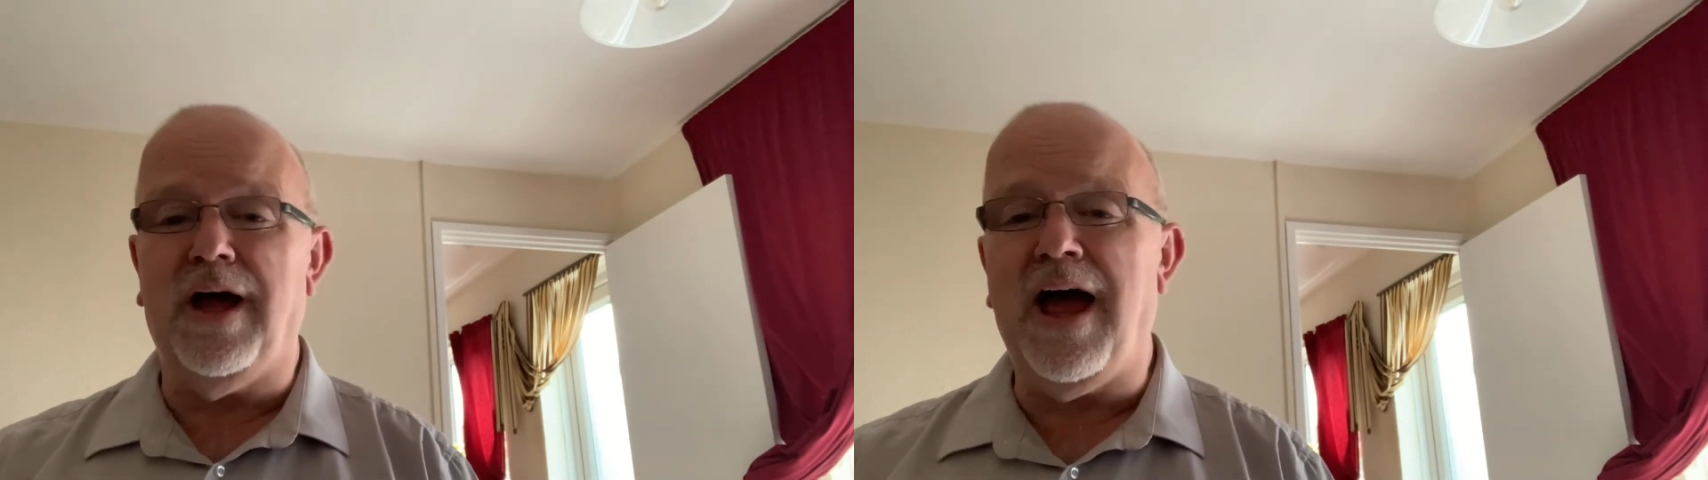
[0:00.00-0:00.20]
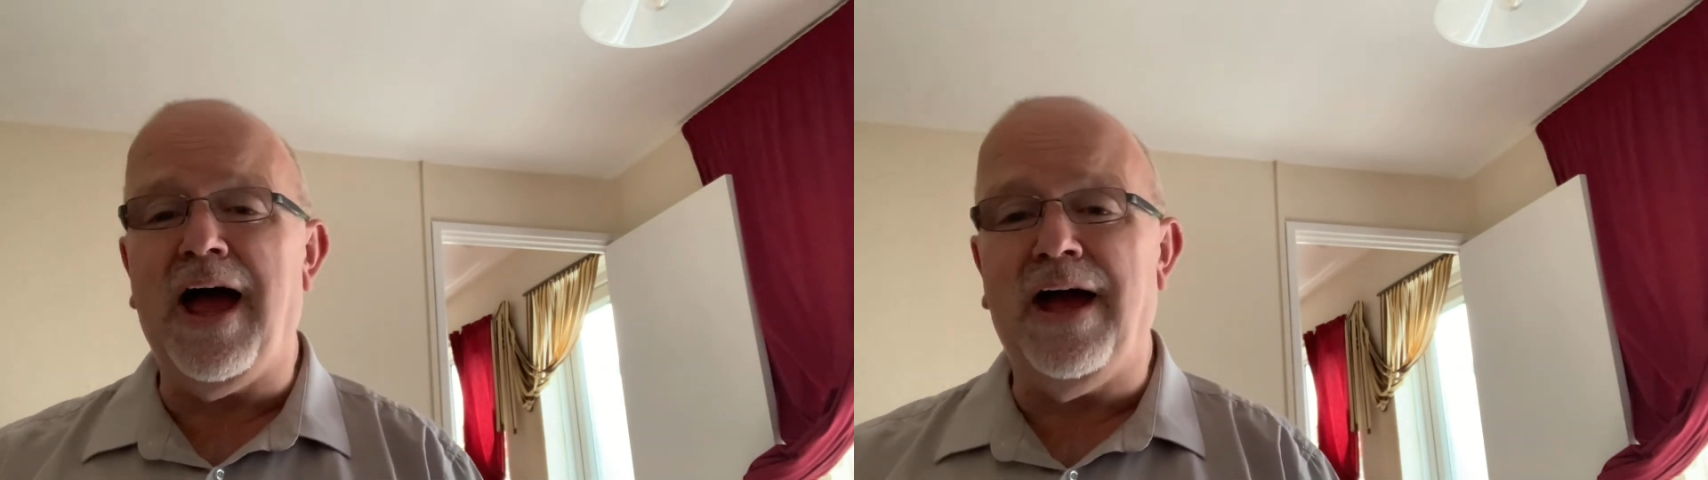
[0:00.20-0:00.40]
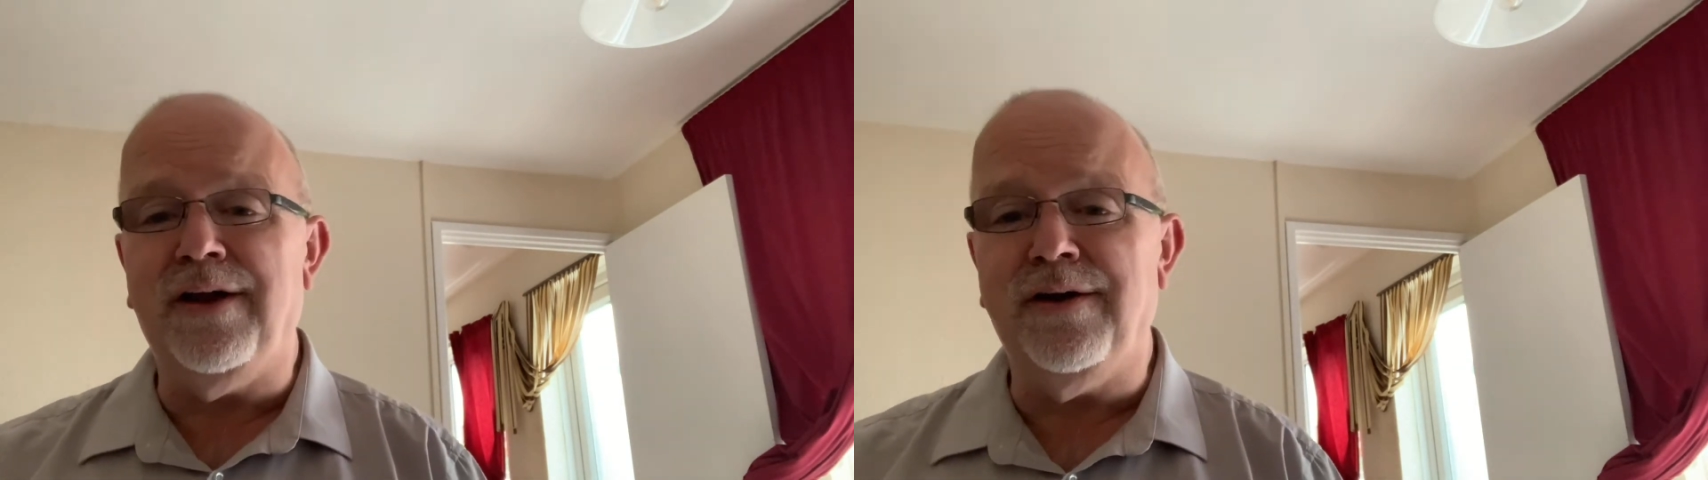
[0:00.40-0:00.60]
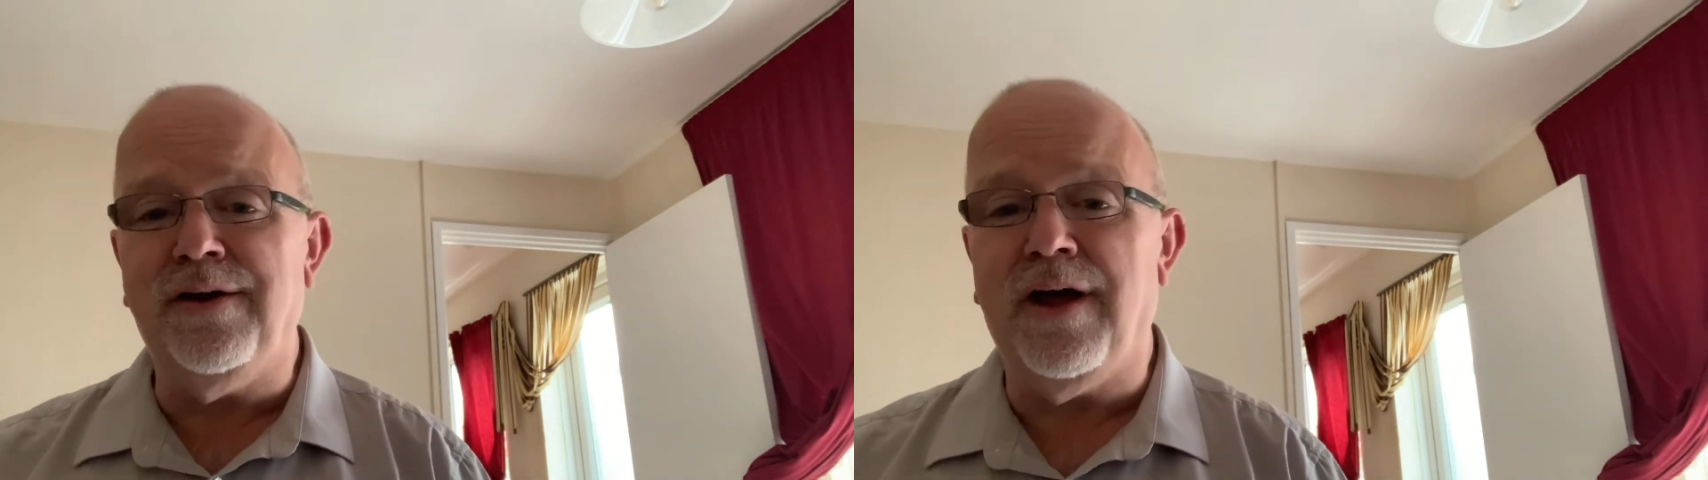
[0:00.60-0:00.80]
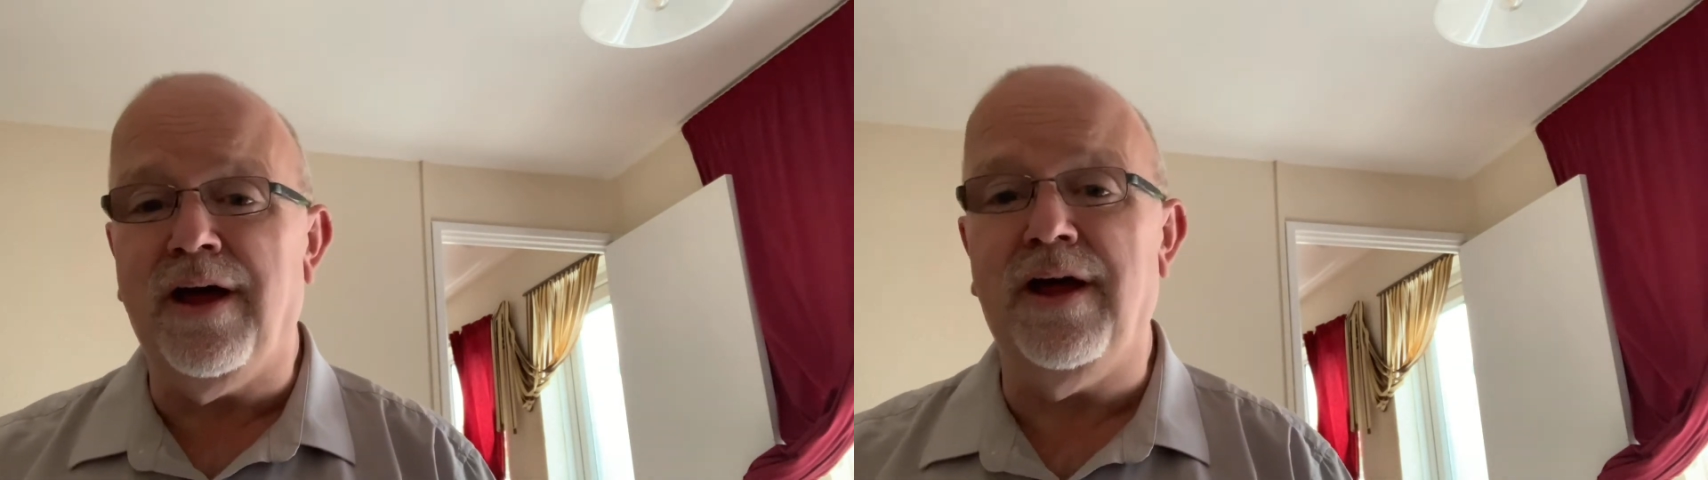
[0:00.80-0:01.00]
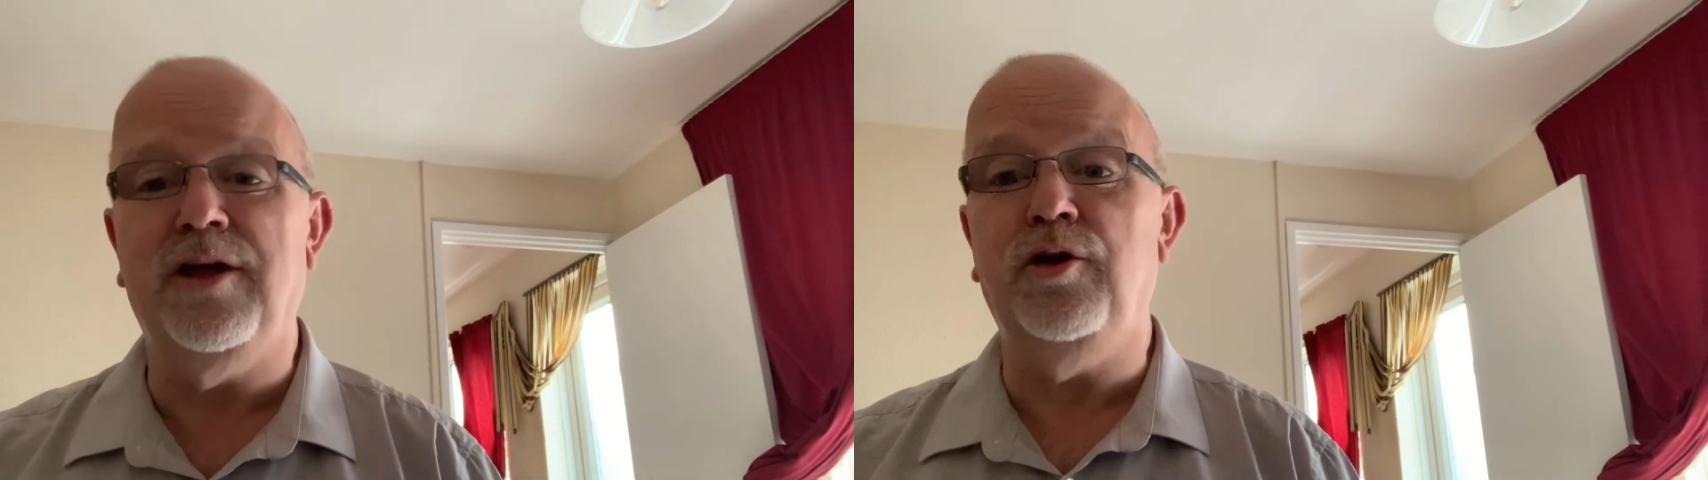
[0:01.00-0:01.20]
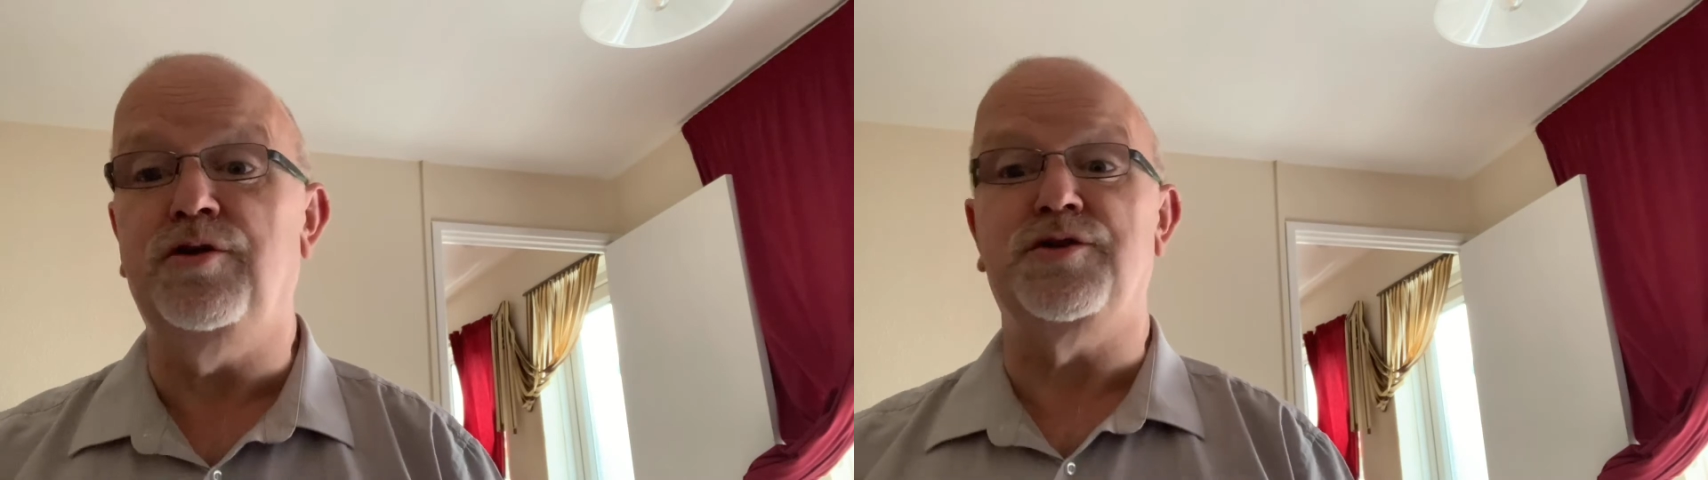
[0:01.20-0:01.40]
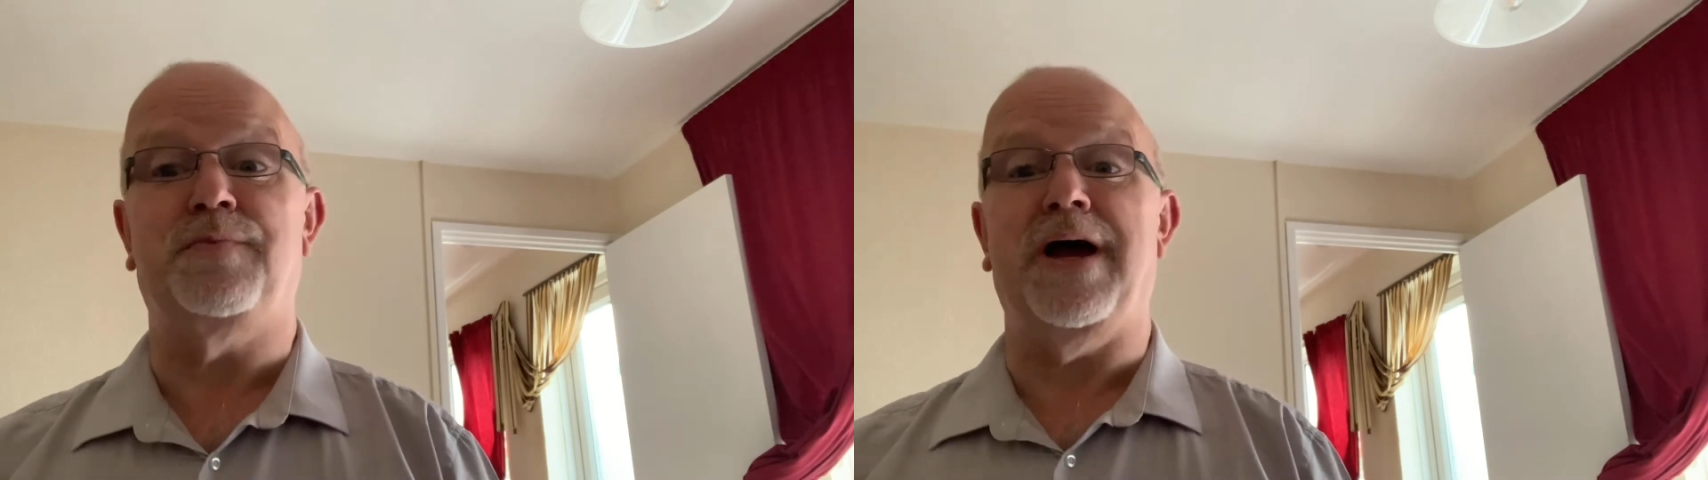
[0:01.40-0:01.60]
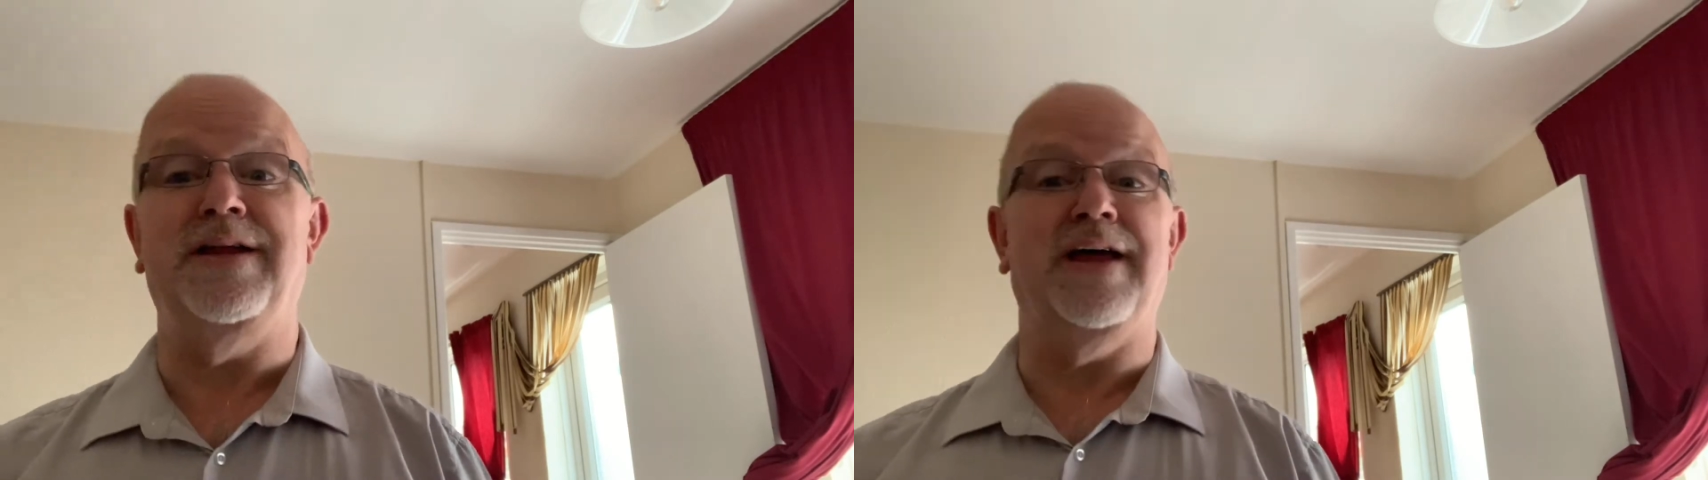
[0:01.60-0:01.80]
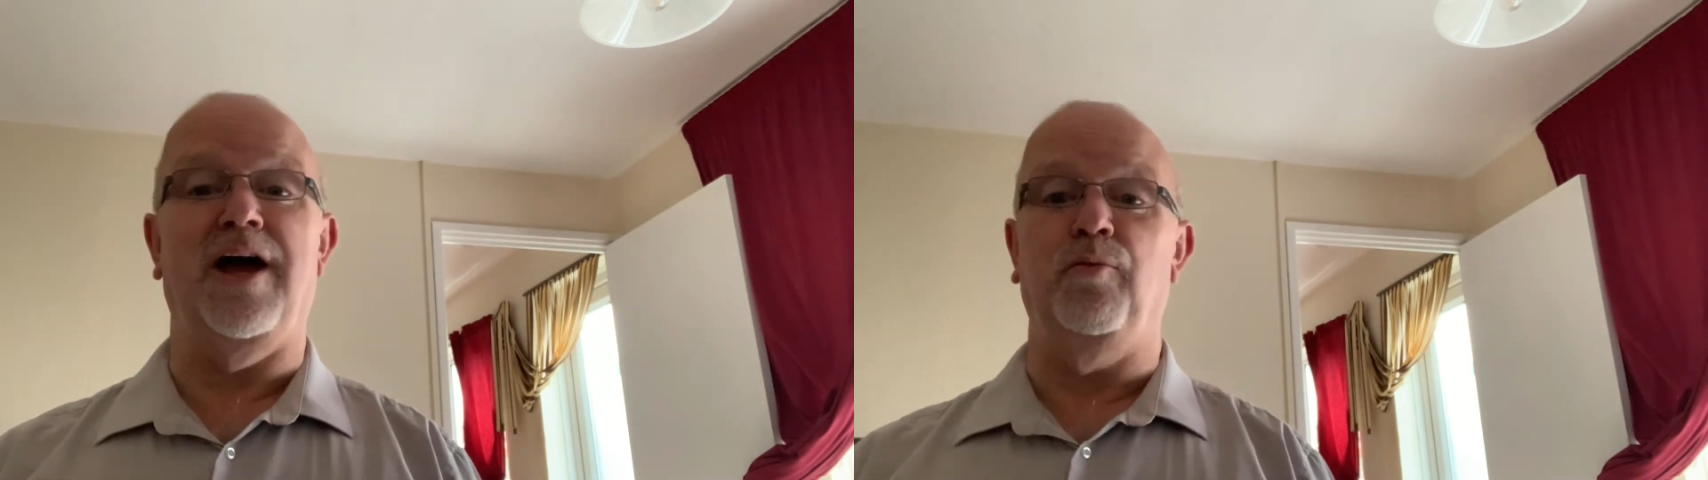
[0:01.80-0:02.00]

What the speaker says: and you just paid that.